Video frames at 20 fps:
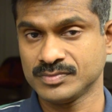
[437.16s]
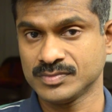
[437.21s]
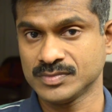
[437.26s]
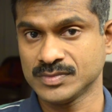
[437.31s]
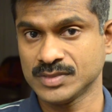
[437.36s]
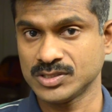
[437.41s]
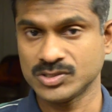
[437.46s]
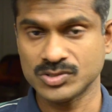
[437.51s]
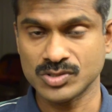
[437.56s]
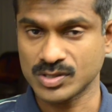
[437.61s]

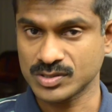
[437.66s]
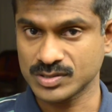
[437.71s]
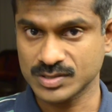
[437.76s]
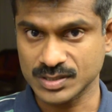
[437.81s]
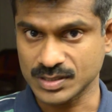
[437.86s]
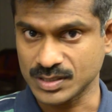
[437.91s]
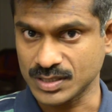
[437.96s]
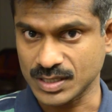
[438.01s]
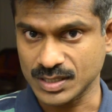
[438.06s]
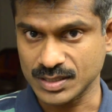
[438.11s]
is not
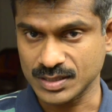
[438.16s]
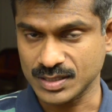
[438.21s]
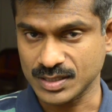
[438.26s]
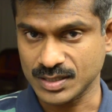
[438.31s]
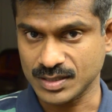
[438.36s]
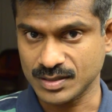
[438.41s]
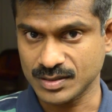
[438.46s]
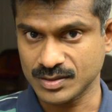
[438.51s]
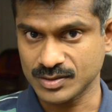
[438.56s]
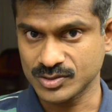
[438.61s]
Siddhanta.
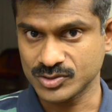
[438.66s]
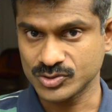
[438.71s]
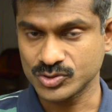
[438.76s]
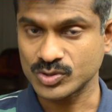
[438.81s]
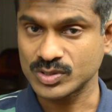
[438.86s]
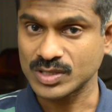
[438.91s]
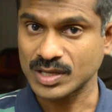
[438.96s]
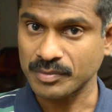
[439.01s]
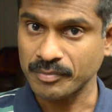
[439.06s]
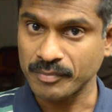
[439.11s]
So
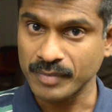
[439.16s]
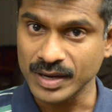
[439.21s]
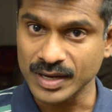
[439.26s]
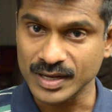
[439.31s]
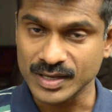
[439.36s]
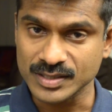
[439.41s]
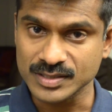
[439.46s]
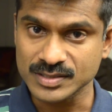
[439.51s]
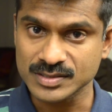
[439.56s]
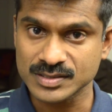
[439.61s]
that
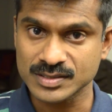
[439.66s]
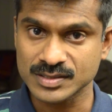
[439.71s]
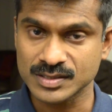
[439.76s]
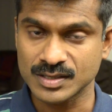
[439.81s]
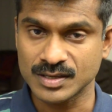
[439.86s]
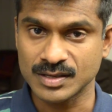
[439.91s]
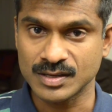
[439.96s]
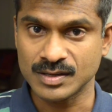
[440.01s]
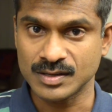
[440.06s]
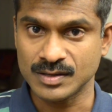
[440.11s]
means
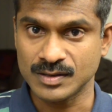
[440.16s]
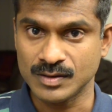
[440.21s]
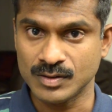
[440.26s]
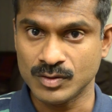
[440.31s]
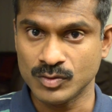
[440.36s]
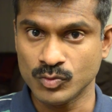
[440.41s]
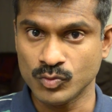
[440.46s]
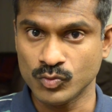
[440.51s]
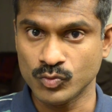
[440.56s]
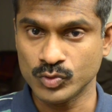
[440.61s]

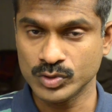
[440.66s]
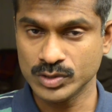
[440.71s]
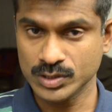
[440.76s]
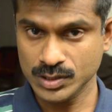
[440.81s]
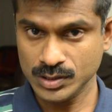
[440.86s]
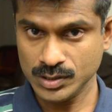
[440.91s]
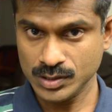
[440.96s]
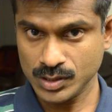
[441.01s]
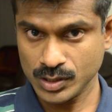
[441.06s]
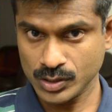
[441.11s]

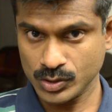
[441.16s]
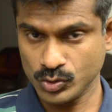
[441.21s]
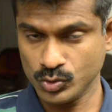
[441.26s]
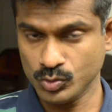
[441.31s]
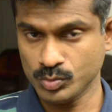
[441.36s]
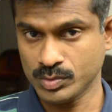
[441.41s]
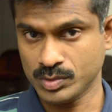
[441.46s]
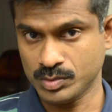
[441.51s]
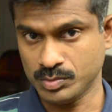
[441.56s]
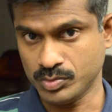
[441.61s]
within the
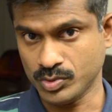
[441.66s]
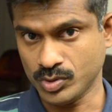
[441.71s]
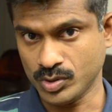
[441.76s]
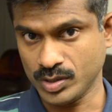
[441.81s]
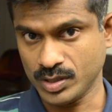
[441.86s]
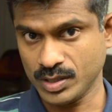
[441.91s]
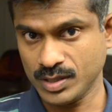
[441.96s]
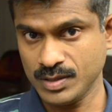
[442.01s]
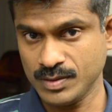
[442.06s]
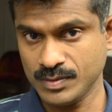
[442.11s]
human
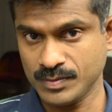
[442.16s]
body